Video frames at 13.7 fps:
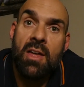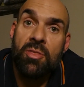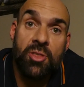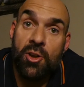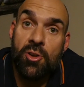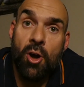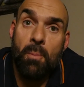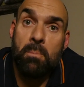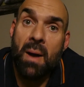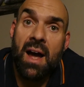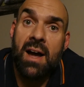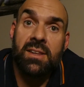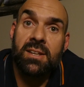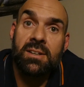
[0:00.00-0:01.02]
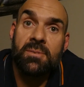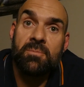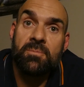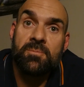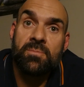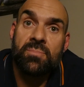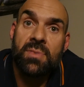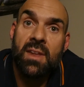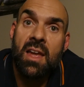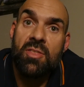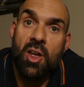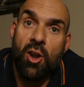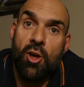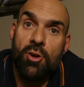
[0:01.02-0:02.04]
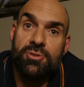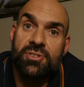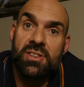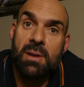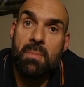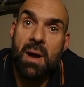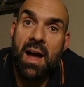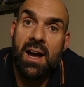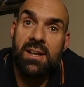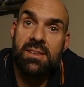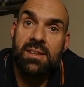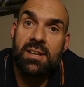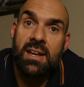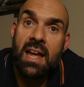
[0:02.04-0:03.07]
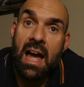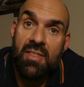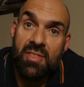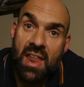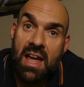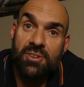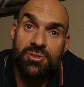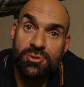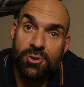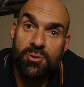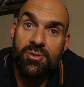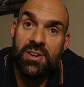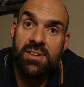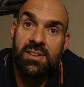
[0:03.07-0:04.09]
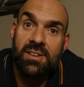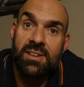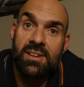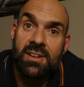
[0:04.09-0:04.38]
They're not bad. They're lost in the mind and they're suffering.